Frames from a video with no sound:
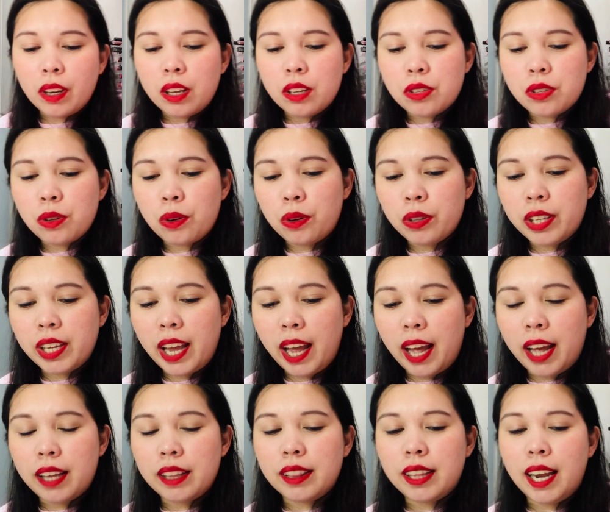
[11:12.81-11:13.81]
So
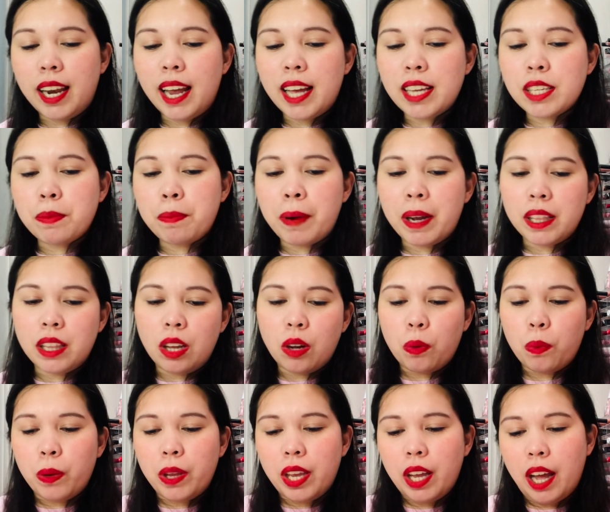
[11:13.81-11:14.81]
yeah, the last product
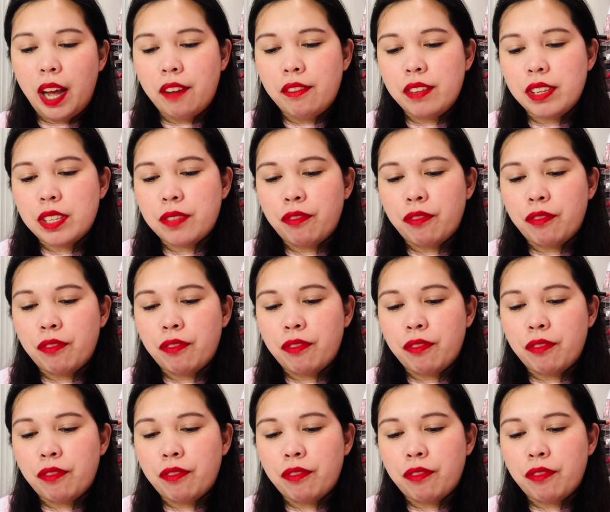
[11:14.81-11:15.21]
we have is